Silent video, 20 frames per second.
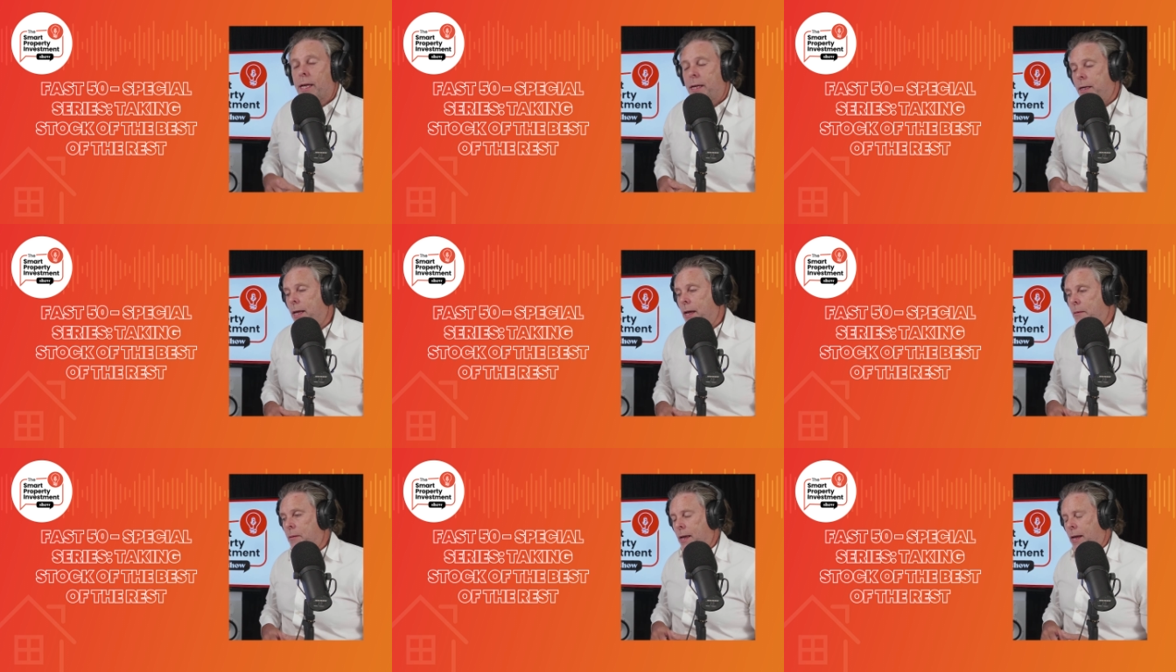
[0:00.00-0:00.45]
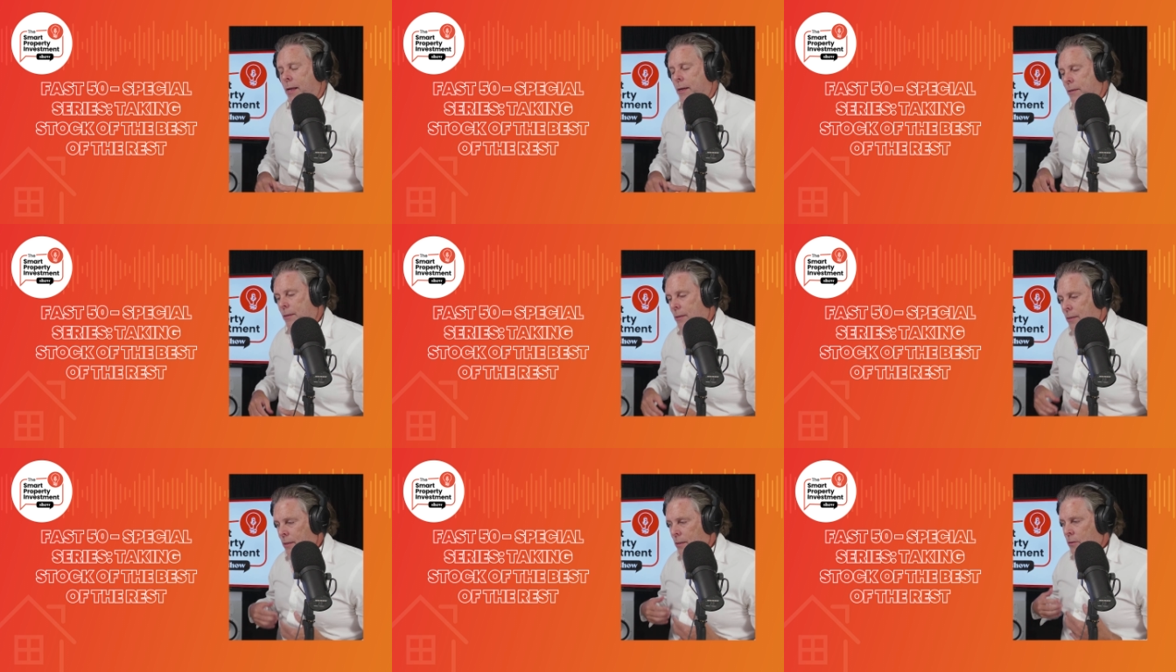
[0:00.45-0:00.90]
And and,
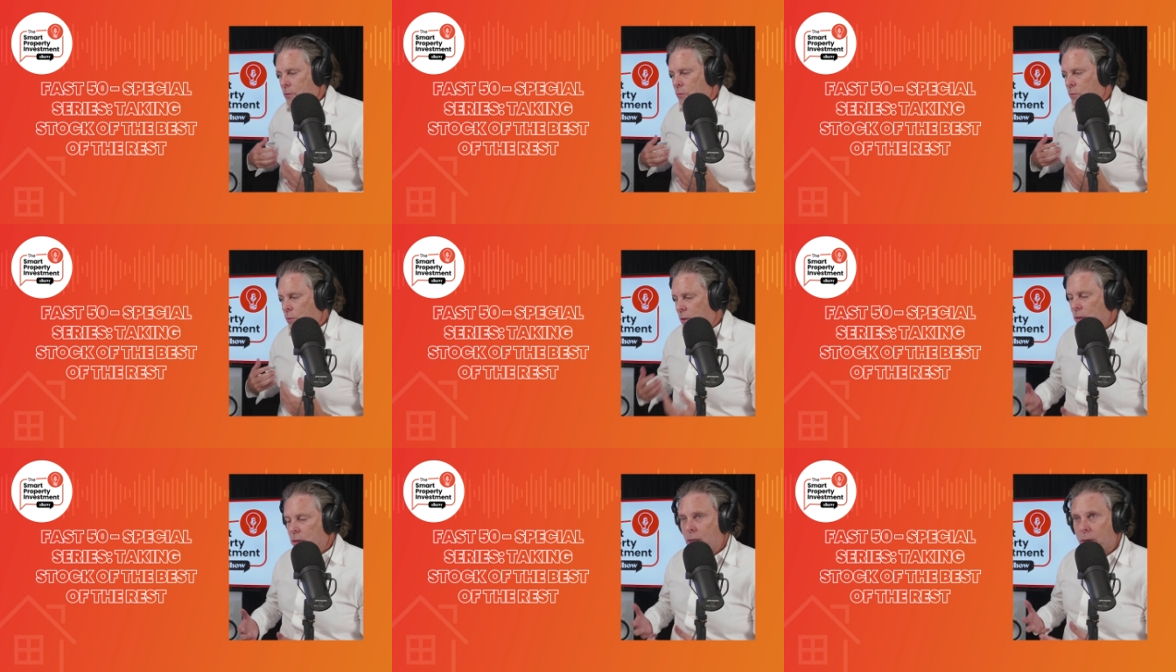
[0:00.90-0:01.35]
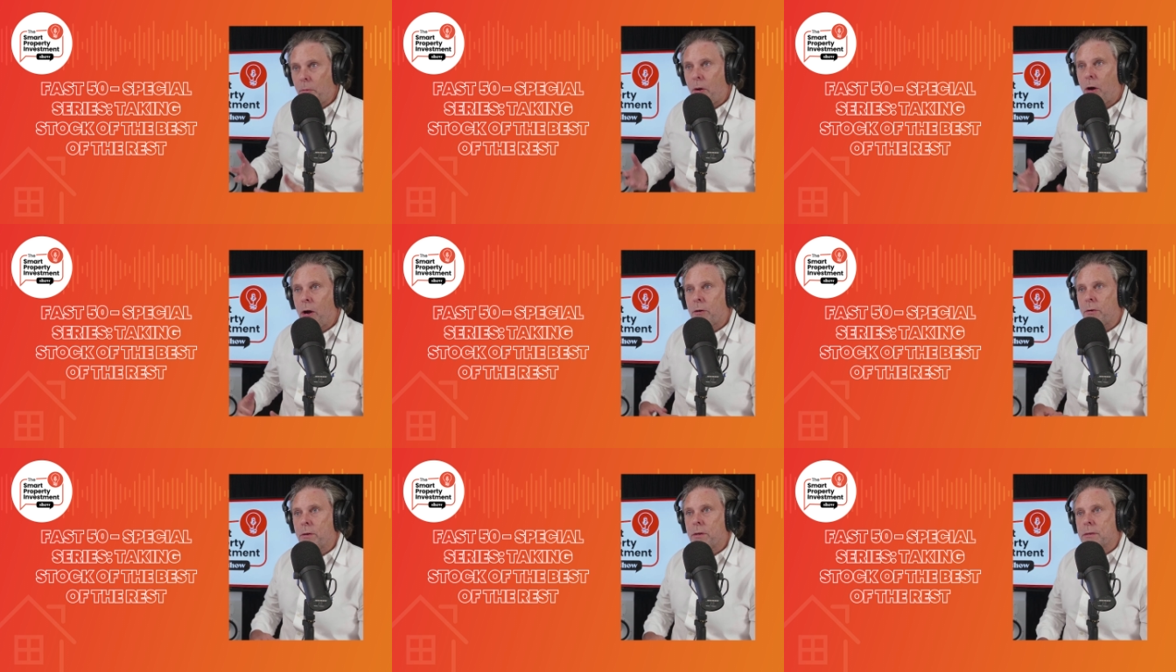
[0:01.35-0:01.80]
and traditionally
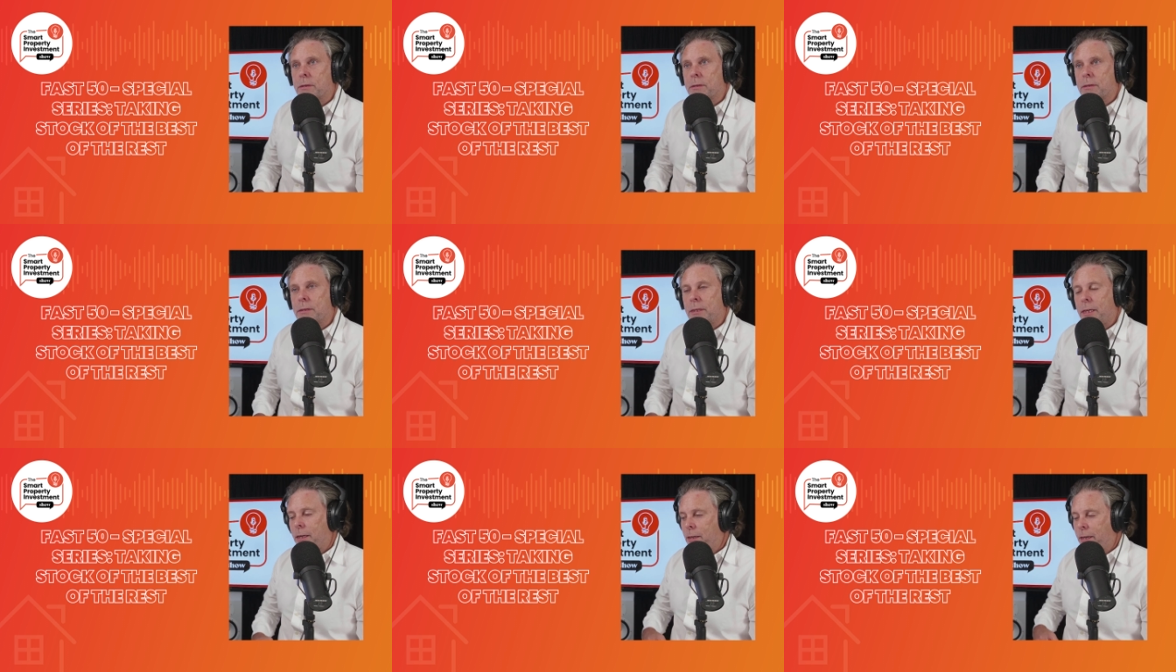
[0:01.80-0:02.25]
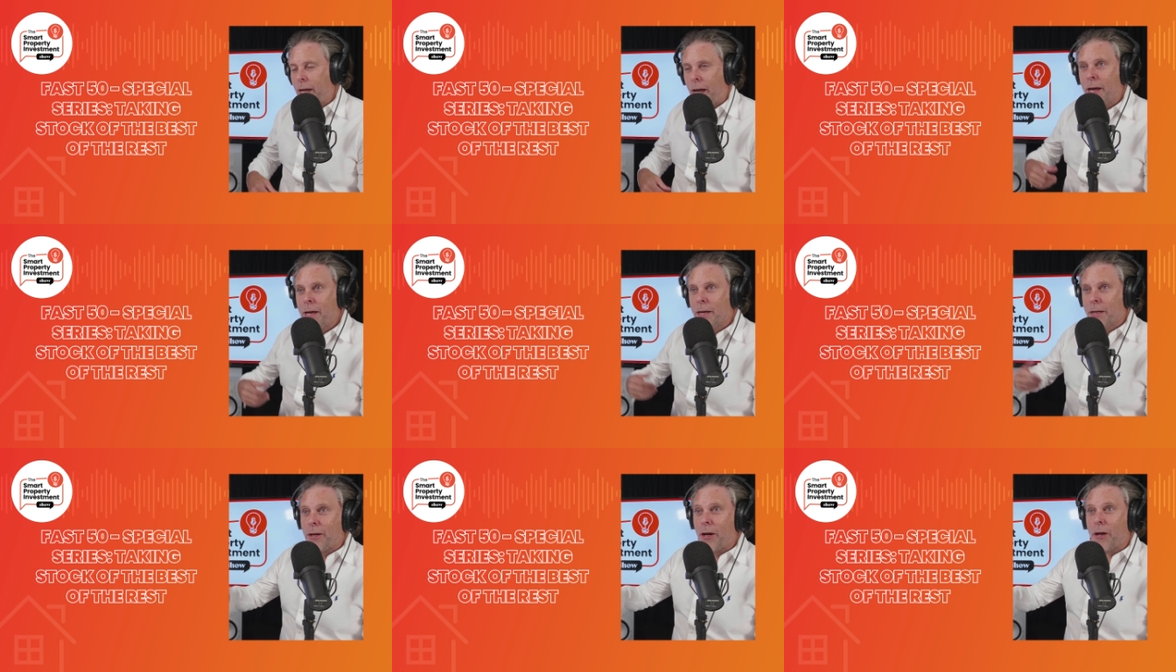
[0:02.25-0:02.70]
migrants, you, you,
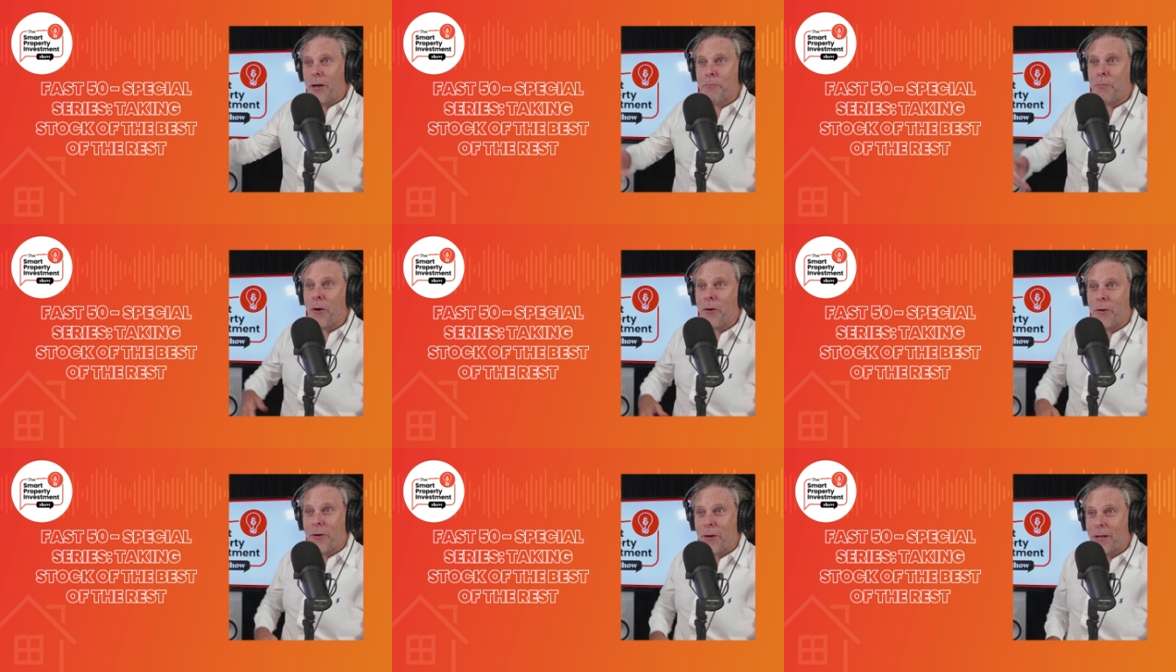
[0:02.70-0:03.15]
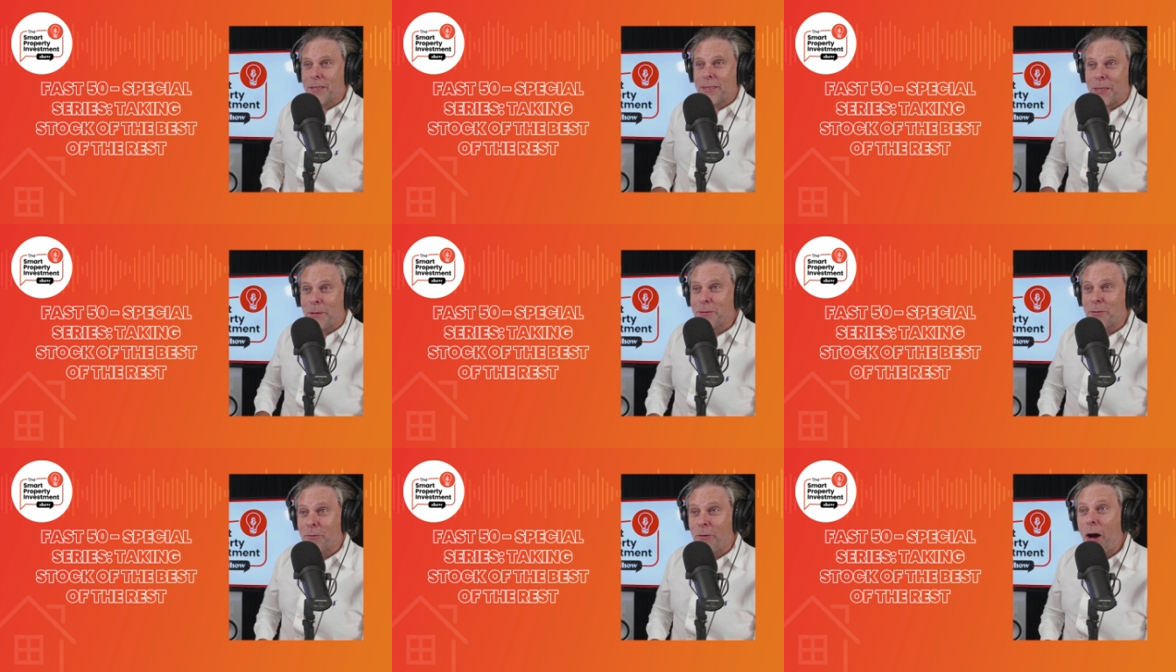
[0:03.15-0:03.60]
go to Bondi,
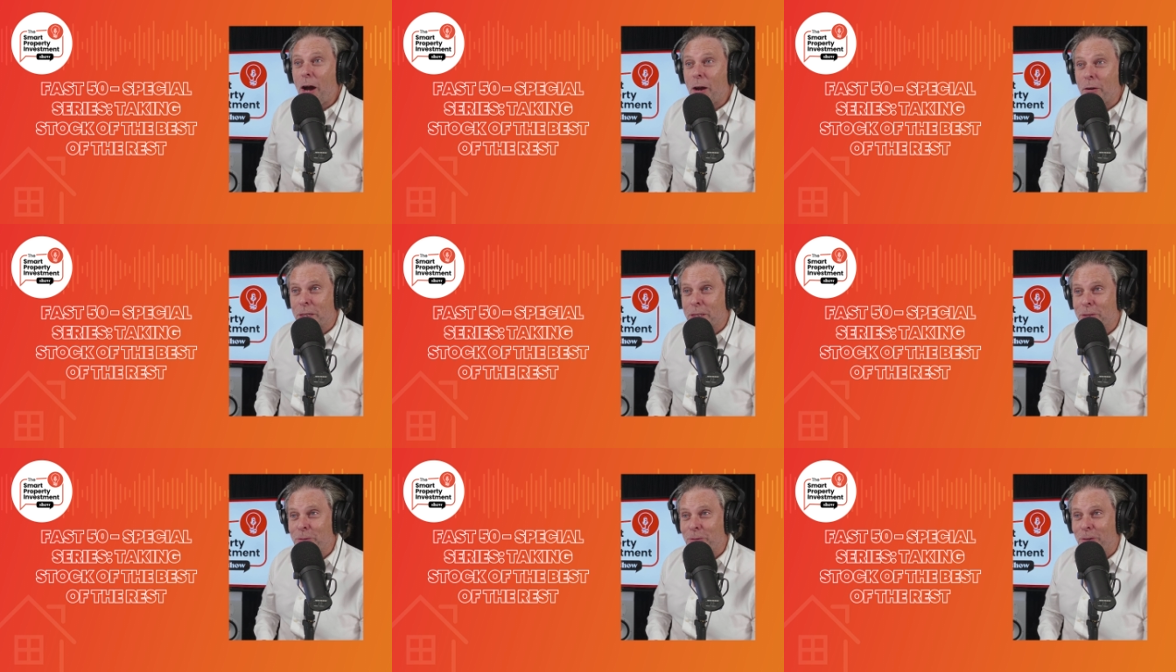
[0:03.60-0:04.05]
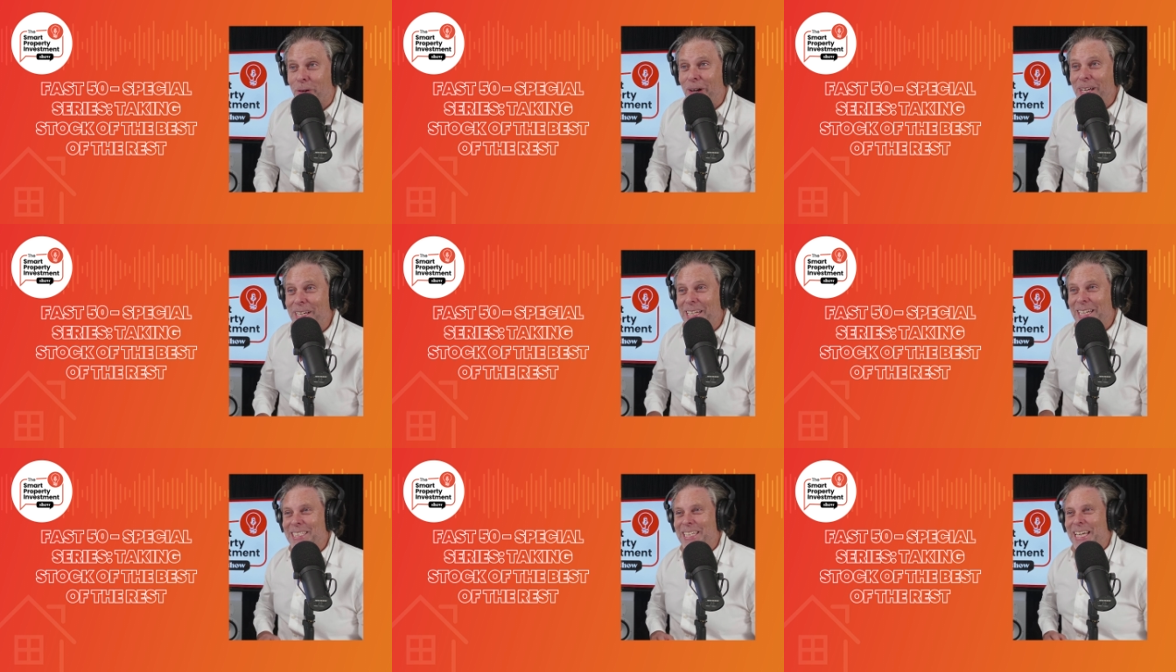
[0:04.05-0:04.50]
there's heaps of Irish,
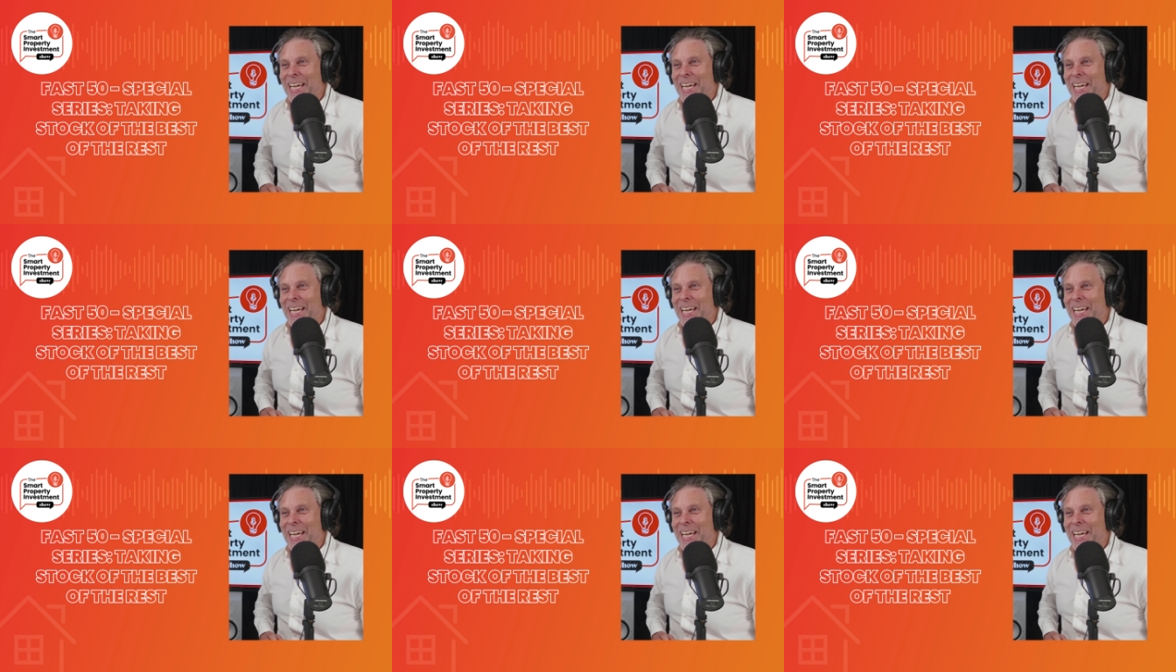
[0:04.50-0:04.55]
right?